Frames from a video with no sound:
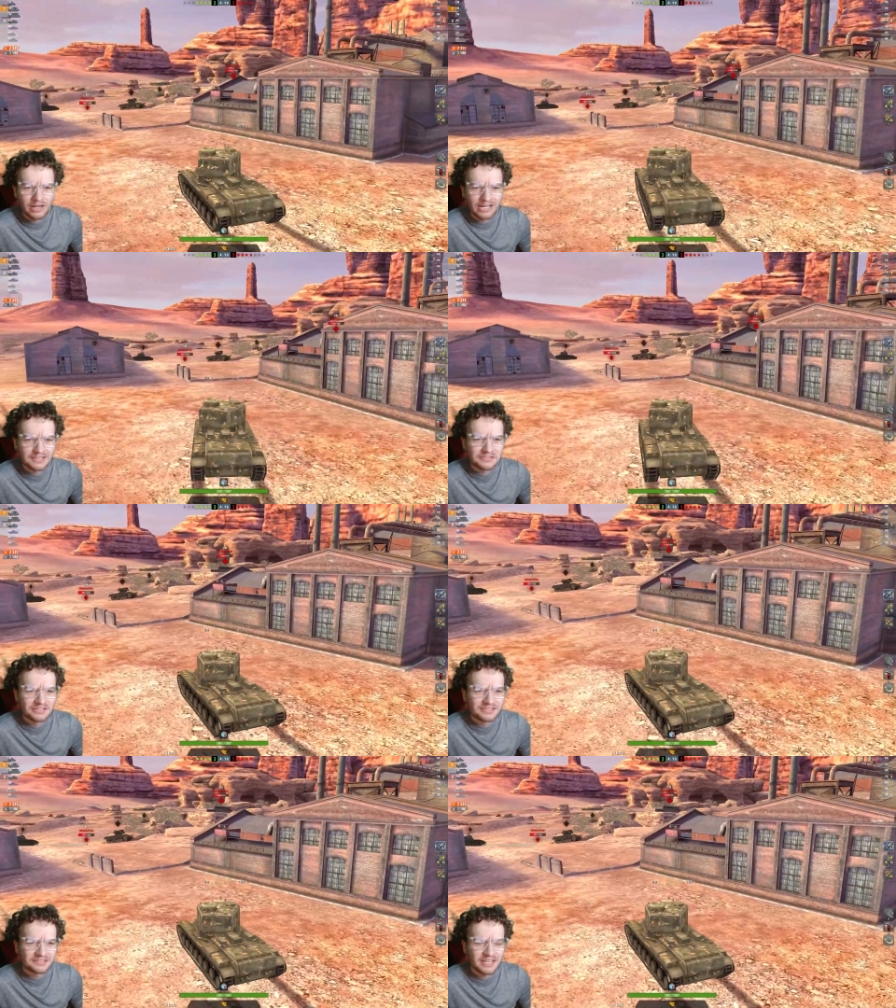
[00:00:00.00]
I guess you
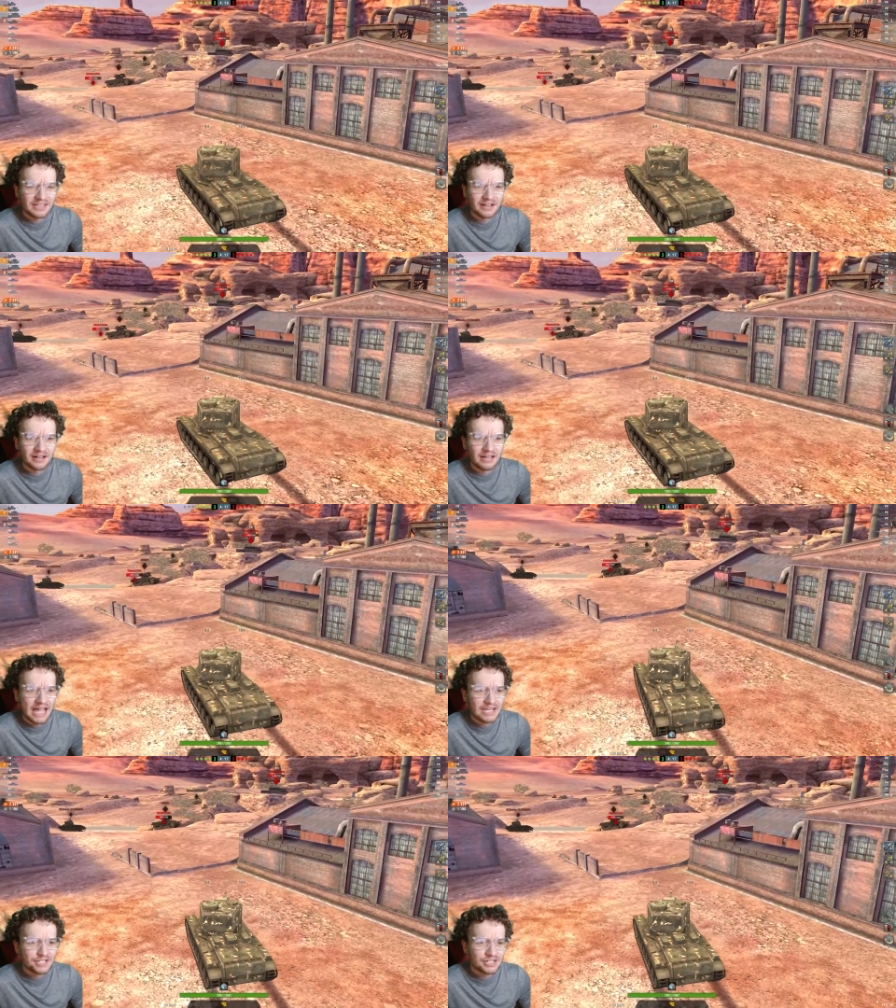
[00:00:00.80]
could say uh,
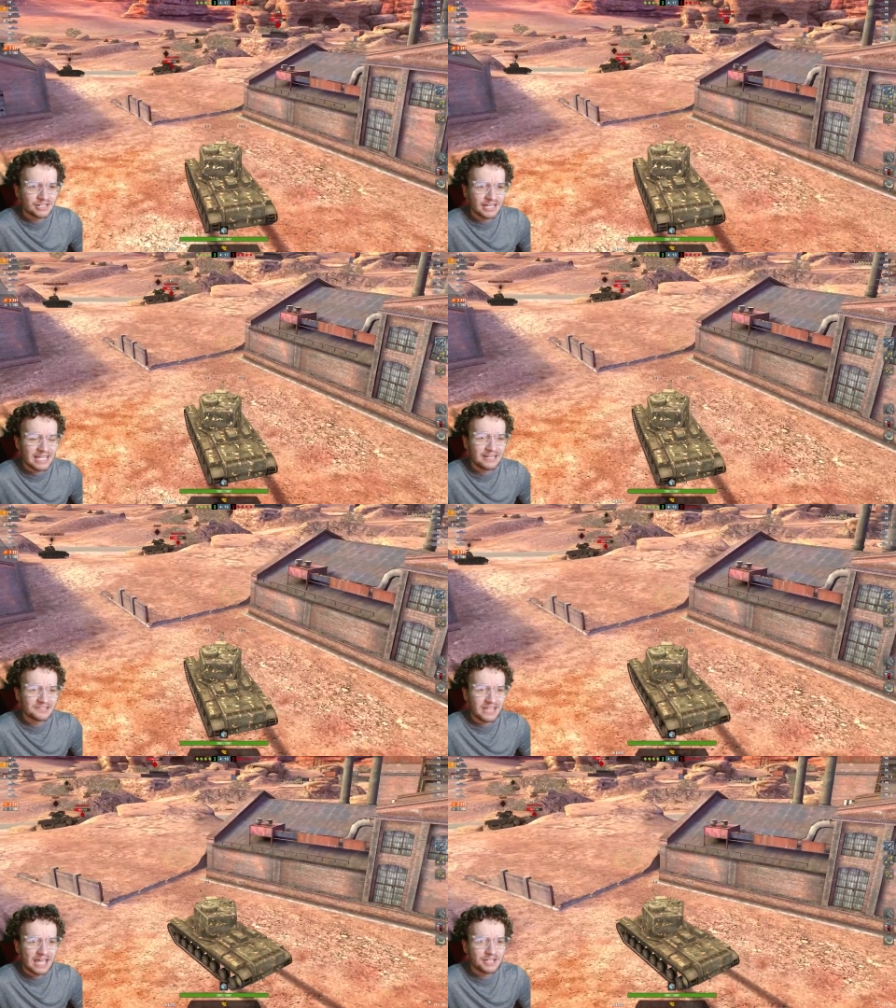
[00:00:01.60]
engine. Hit
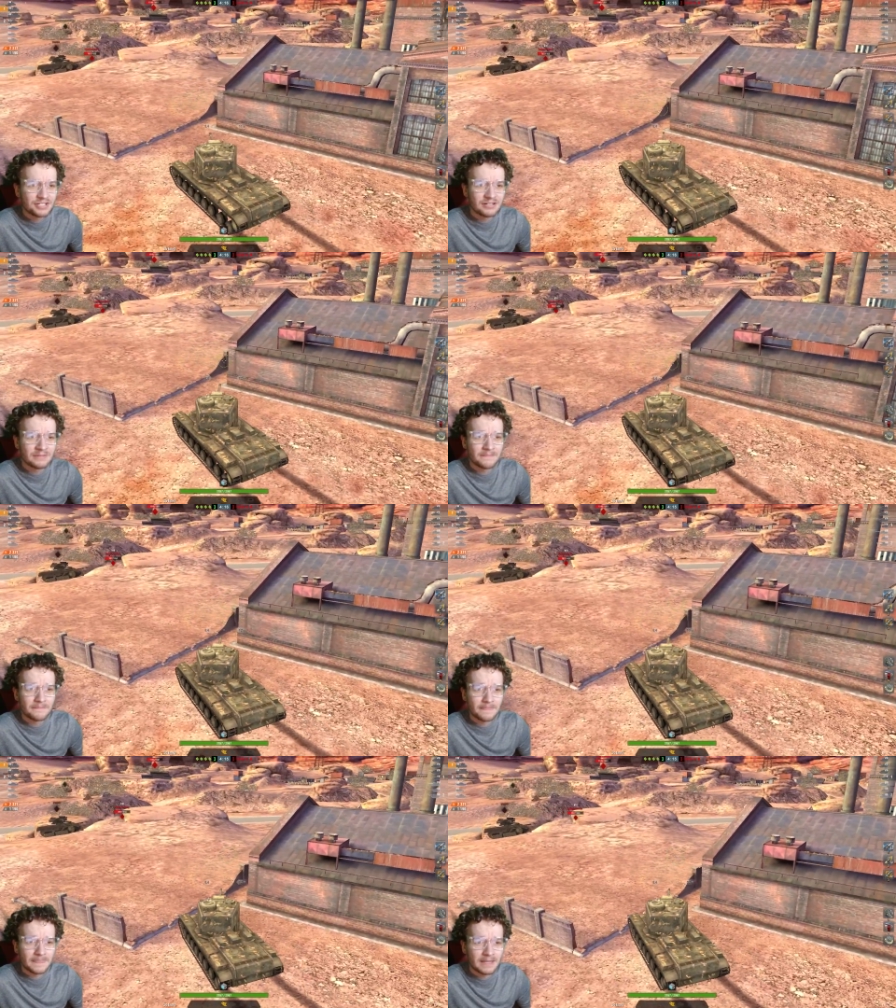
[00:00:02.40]
his engine.
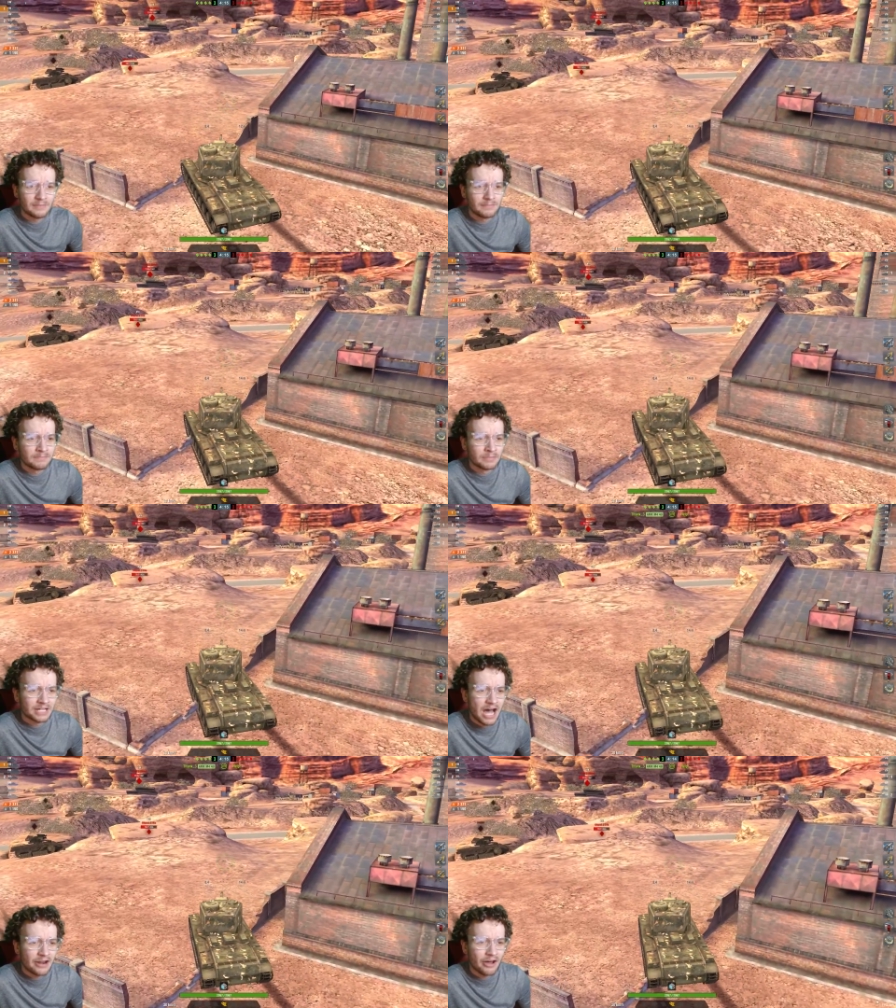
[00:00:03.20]
It
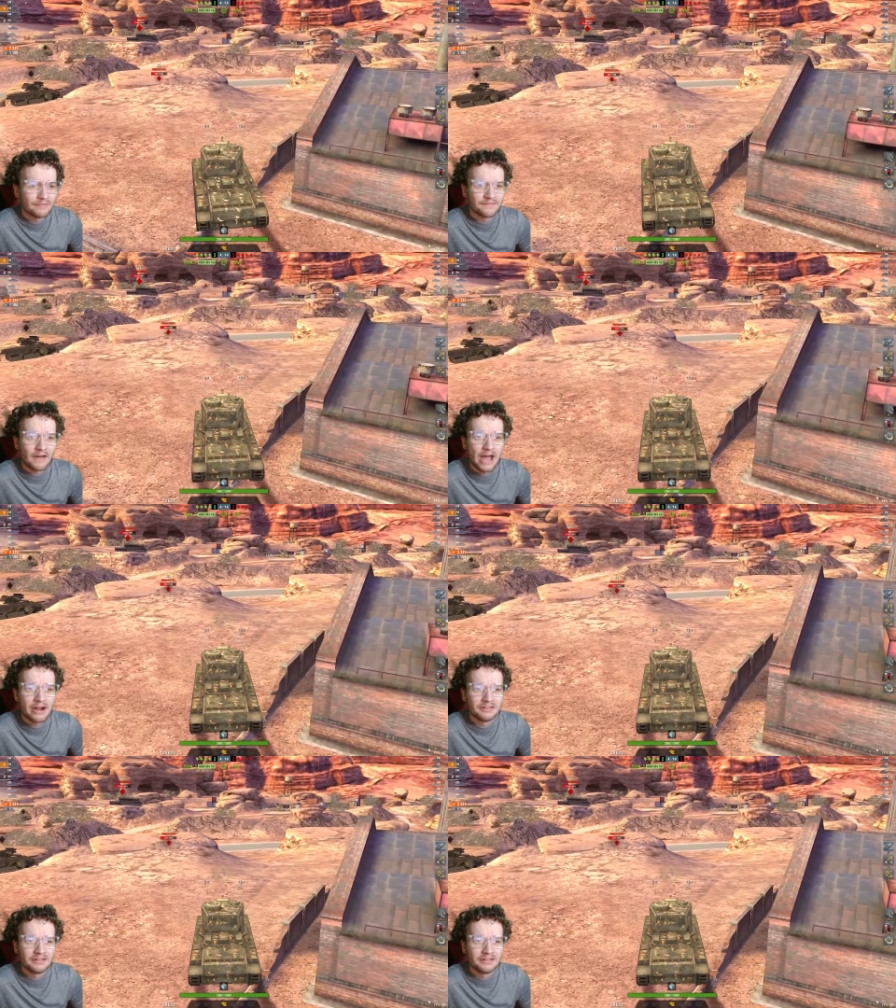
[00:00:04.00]
got on fire.